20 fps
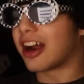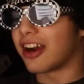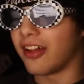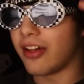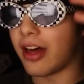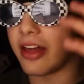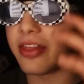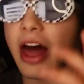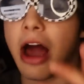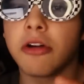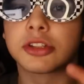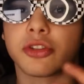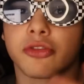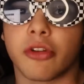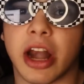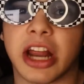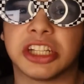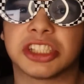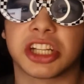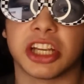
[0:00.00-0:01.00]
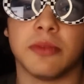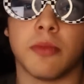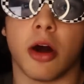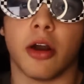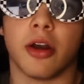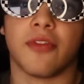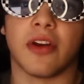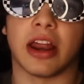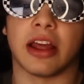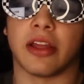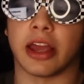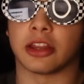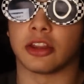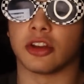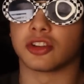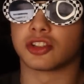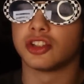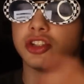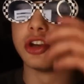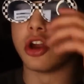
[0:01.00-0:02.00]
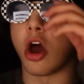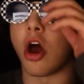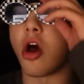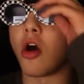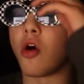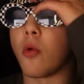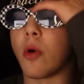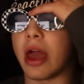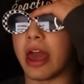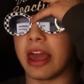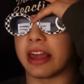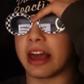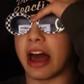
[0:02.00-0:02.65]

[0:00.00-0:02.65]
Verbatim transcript: gonna lie, that was racially motivated. Like, there's no way,